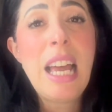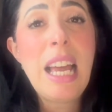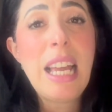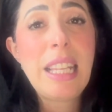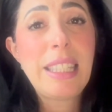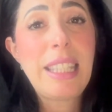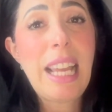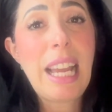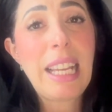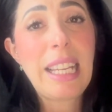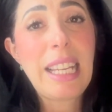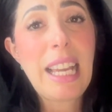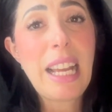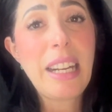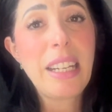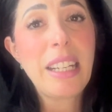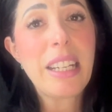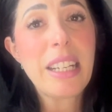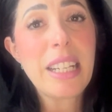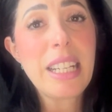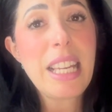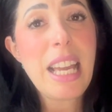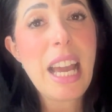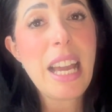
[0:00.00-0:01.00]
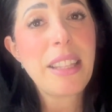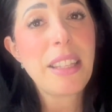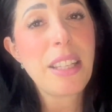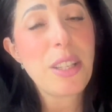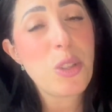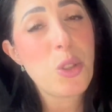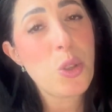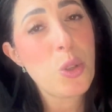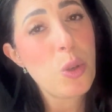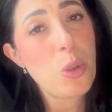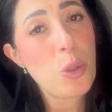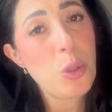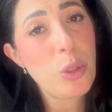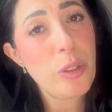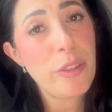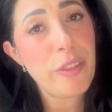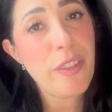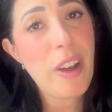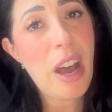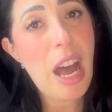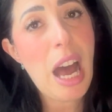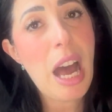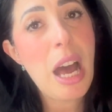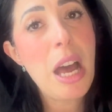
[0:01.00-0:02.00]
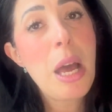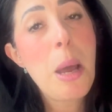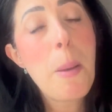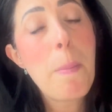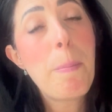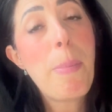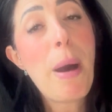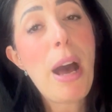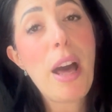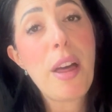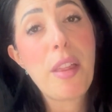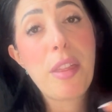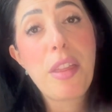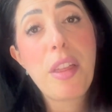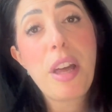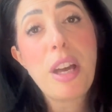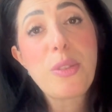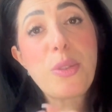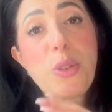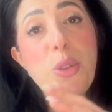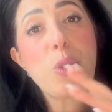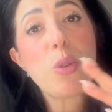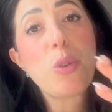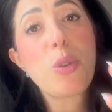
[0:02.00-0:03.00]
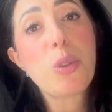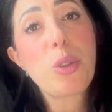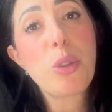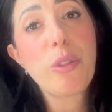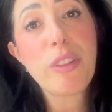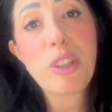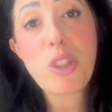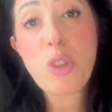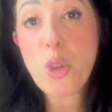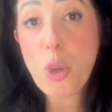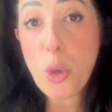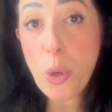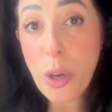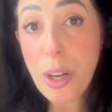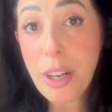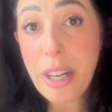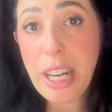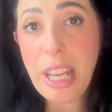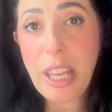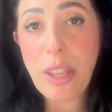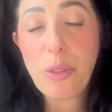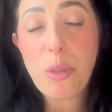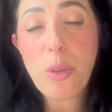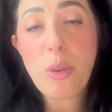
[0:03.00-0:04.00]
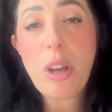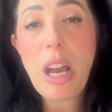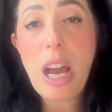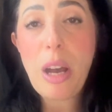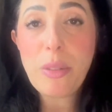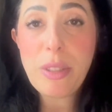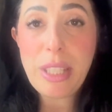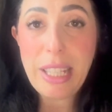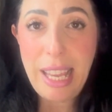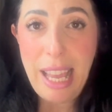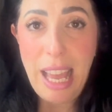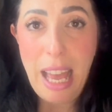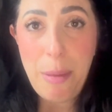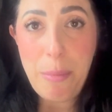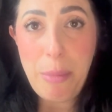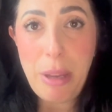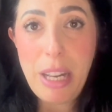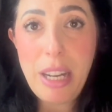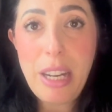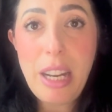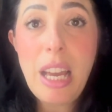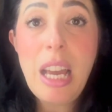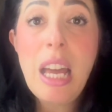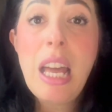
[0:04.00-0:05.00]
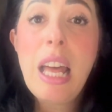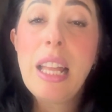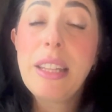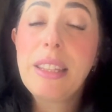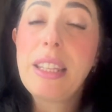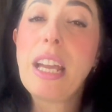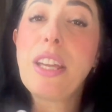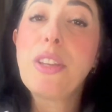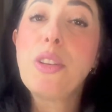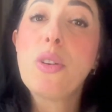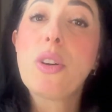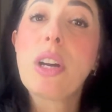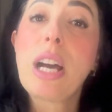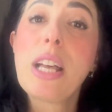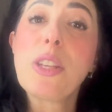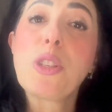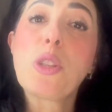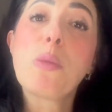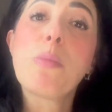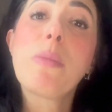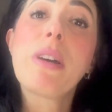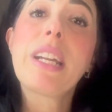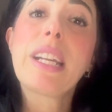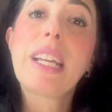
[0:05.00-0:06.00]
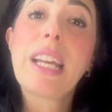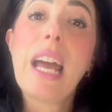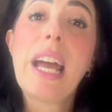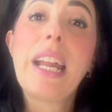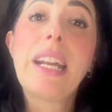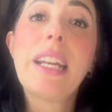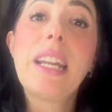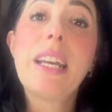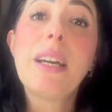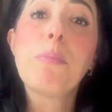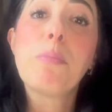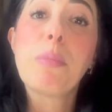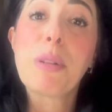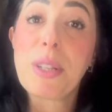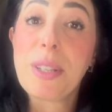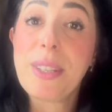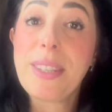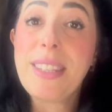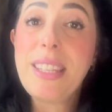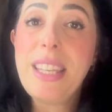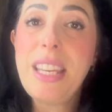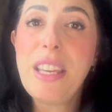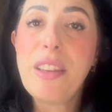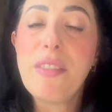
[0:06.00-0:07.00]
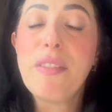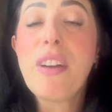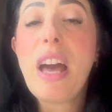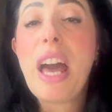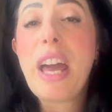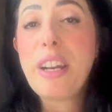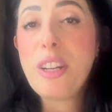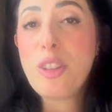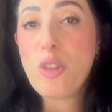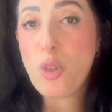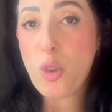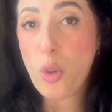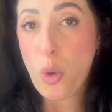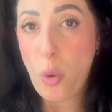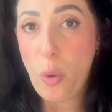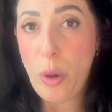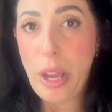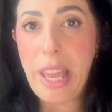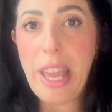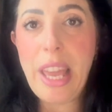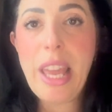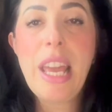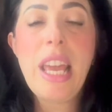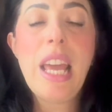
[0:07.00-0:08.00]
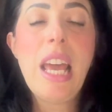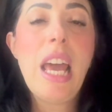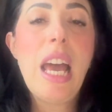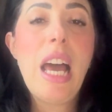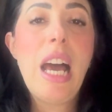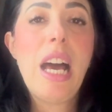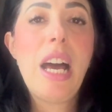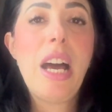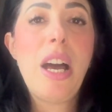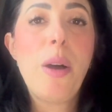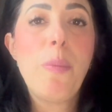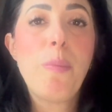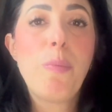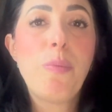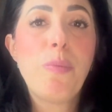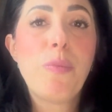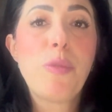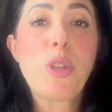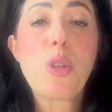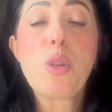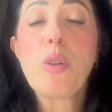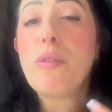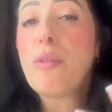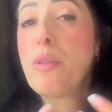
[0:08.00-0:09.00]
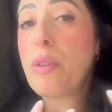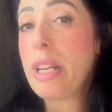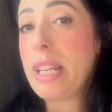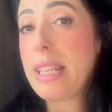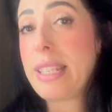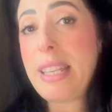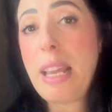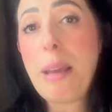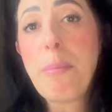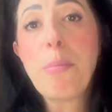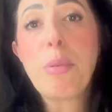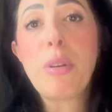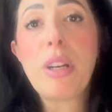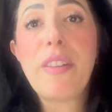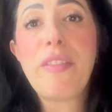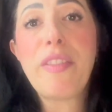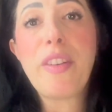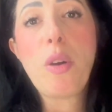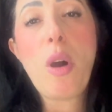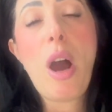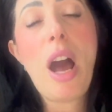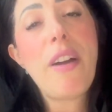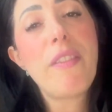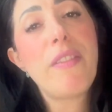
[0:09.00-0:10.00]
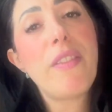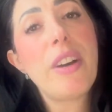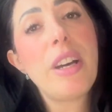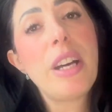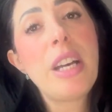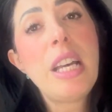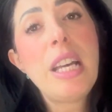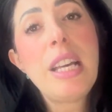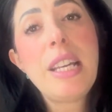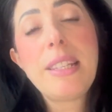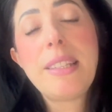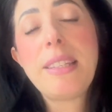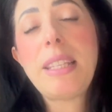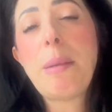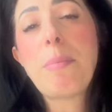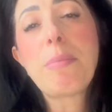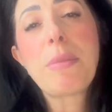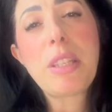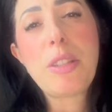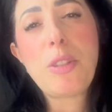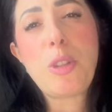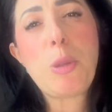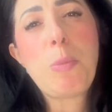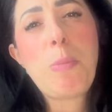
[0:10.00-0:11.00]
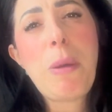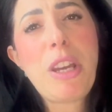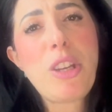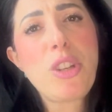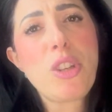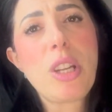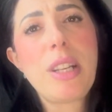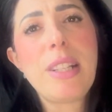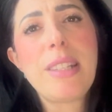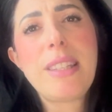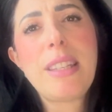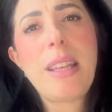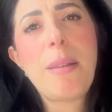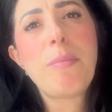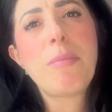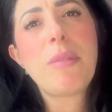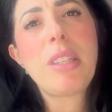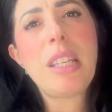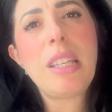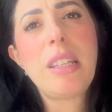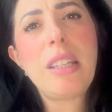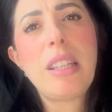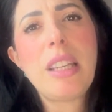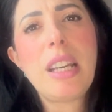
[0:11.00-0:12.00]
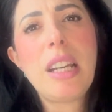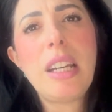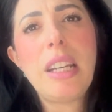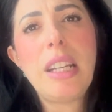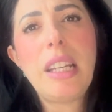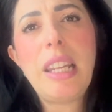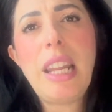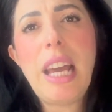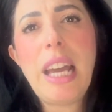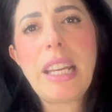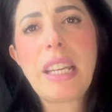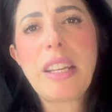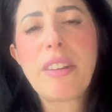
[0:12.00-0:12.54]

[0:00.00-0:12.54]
that can create a sort of a path, a sort of a journey throughout the cabin that your customer can perceive and enjoy. So for example, if you have something special, something like